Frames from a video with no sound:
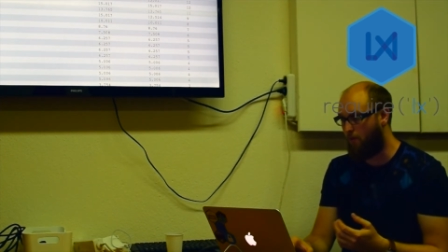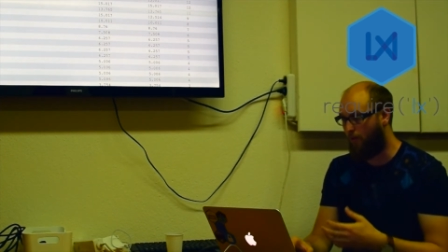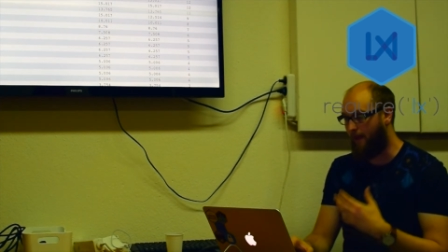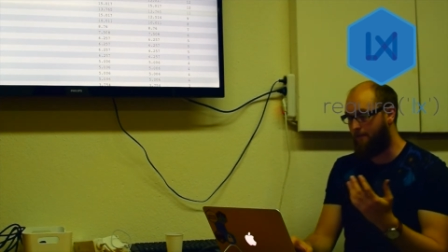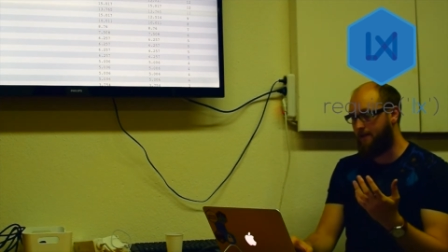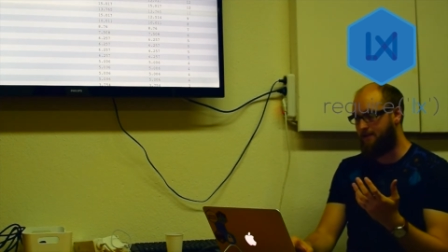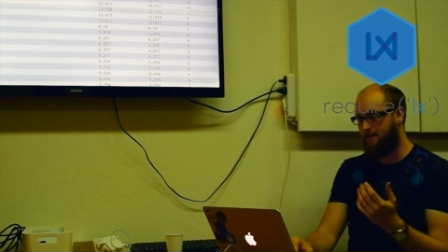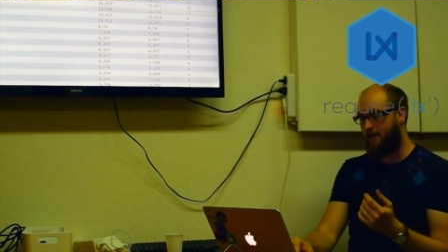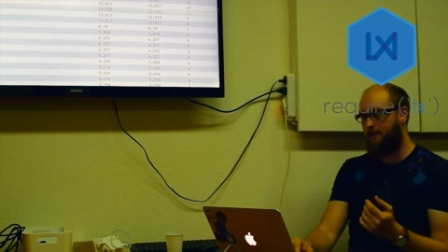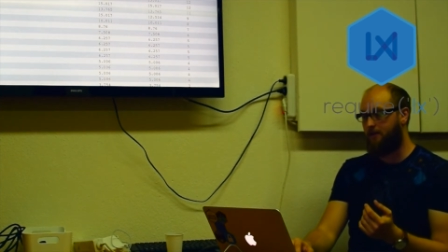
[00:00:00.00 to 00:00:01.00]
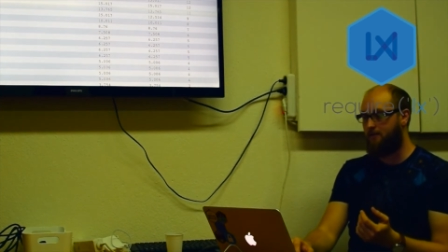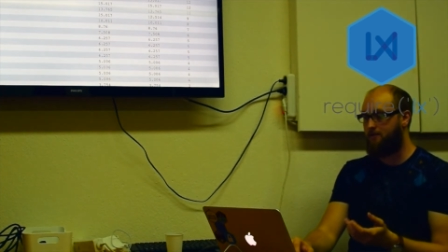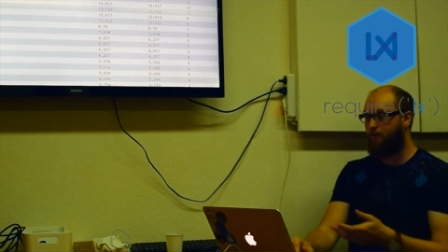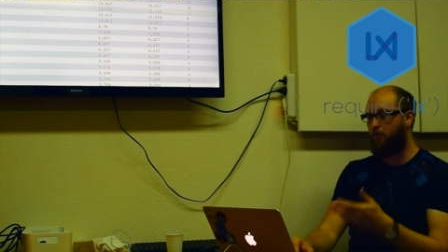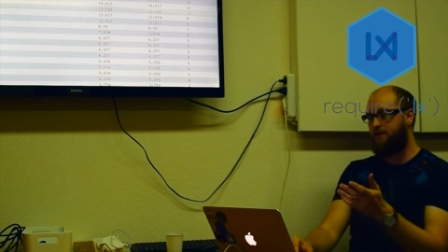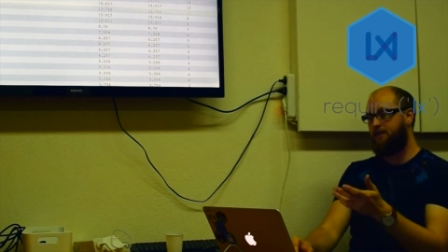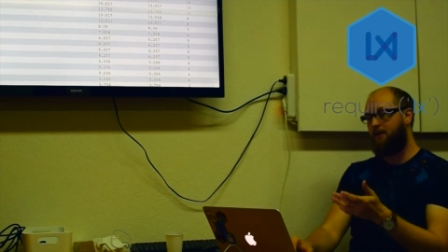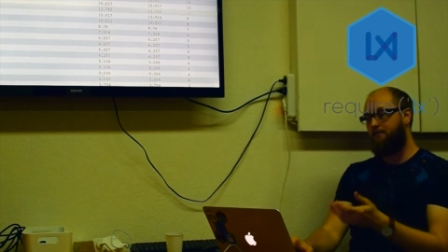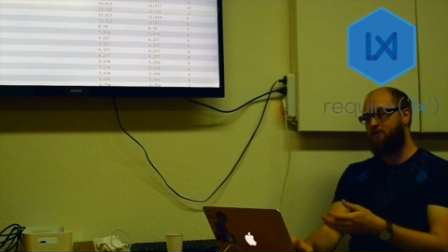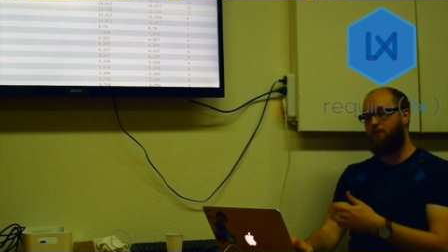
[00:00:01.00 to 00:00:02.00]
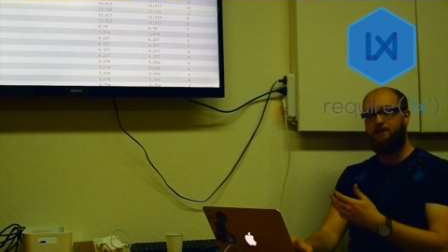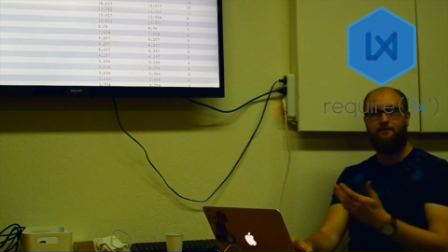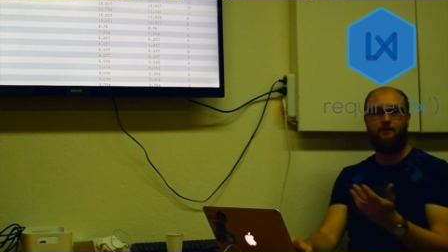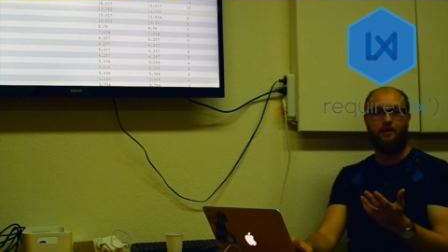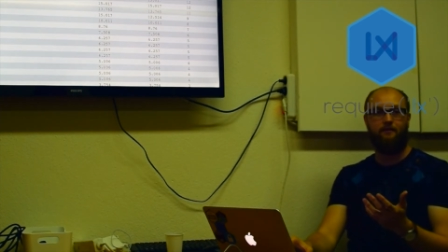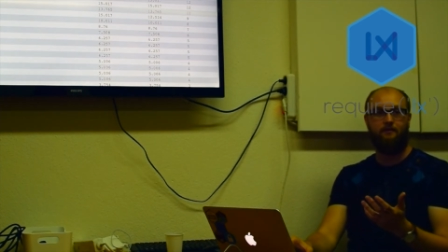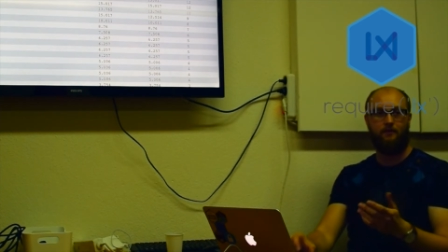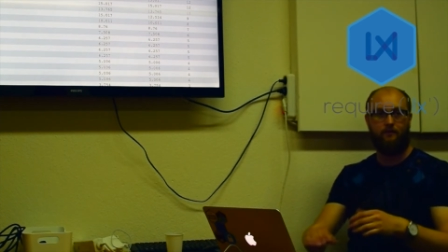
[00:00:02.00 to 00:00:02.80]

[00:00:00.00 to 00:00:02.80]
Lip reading: What that means is that it's 40 times 25